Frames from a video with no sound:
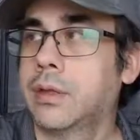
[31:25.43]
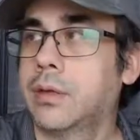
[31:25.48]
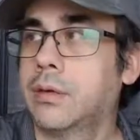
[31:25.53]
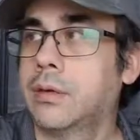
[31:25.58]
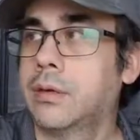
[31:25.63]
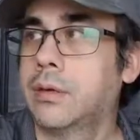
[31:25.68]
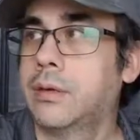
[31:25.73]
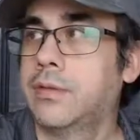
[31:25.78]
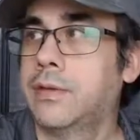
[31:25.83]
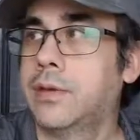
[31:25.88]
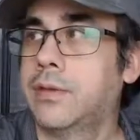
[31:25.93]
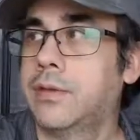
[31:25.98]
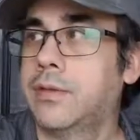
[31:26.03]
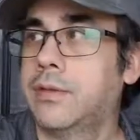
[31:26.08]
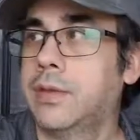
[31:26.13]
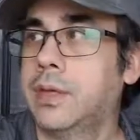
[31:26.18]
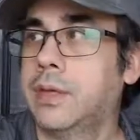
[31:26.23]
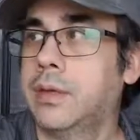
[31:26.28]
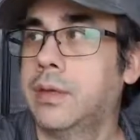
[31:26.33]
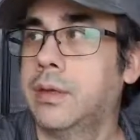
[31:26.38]
I don't know if you can
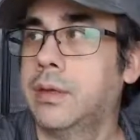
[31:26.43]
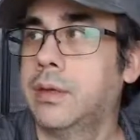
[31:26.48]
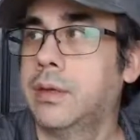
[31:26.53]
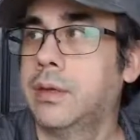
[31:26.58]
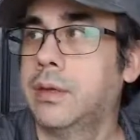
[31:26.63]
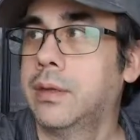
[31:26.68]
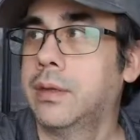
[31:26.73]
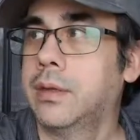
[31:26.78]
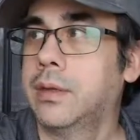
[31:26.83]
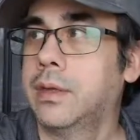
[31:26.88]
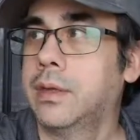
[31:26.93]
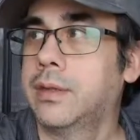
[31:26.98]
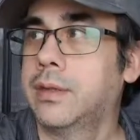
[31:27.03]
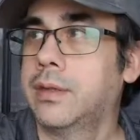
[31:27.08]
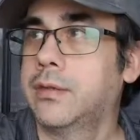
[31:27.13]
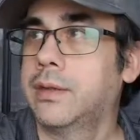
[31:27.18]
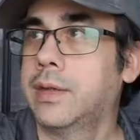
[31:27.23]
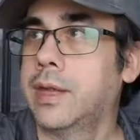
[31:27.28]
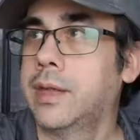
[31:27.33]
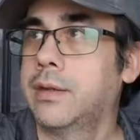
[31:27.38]
see it. Yeah, it
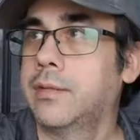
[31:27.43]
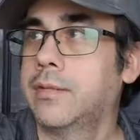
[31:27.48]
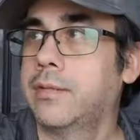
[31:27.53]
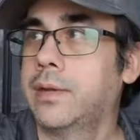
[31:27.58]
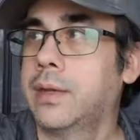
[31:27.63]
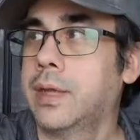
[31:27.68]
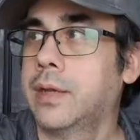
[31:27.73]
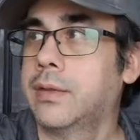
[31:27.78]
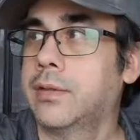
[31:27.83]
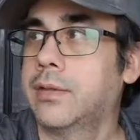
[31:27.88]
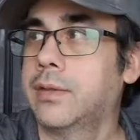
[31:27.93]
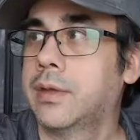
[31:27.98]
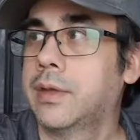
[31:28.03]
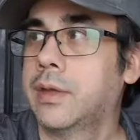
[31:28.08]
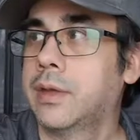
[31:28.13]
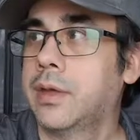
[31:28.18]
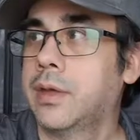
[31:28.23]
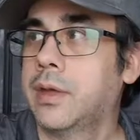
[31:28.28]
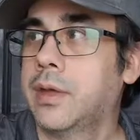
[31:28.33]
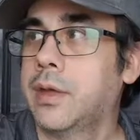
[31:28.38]
does kind of flex,
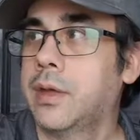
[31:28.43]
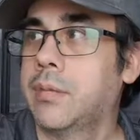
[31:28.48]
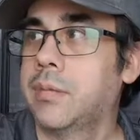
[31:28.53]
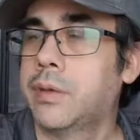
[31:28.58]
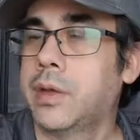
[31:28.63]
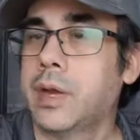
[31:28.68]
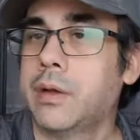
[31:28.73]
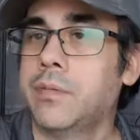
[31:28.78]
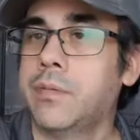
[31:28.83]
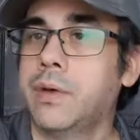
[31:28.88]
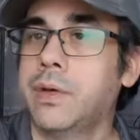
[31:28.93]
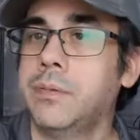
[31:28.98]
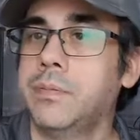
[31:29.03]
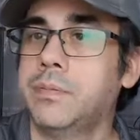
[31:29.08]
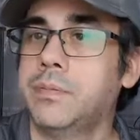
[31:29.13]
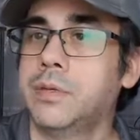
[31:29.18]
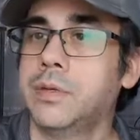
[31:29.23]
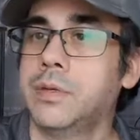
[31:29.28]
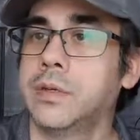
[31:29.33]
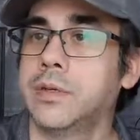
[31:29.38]
but I
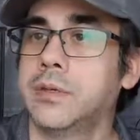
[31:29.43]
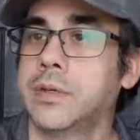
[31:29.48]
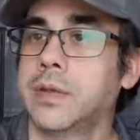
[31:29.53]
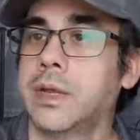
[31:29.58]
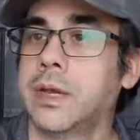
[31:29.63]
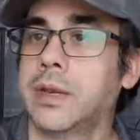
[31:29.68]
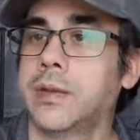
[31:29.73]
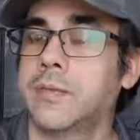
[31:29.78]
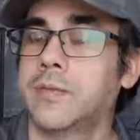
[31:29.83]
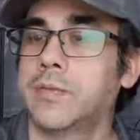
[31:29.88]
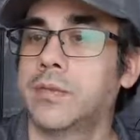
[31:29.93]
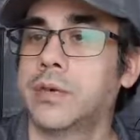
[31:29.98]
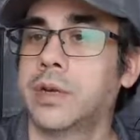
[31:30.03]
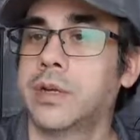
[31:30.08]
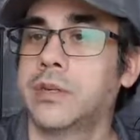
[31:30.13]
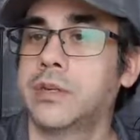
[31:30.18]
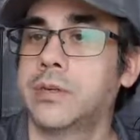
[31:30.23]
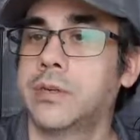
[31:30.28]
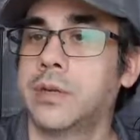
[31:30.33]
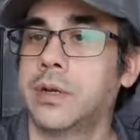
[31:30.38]
wouldn't put a lot of
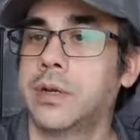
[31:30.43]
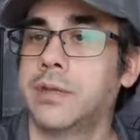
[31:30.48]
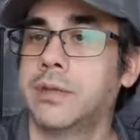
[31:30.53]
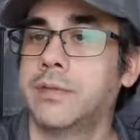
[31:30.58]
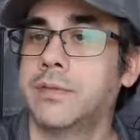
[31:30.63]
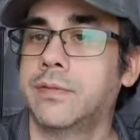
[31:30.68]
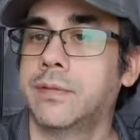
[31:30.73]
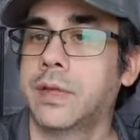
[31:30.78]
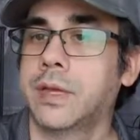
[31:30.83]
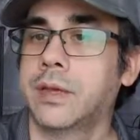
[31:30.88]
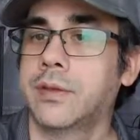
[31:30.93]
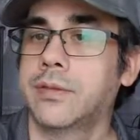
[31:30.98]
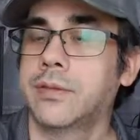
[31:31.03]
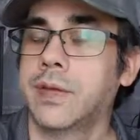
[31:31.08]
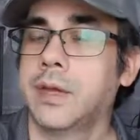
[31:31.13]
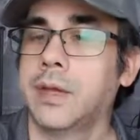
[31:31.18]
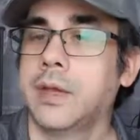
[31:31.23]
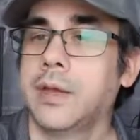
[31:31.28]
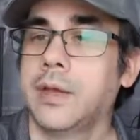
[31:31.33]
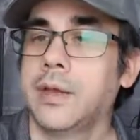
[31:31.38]
pressure on it to
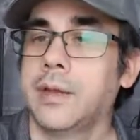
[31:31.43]
flex.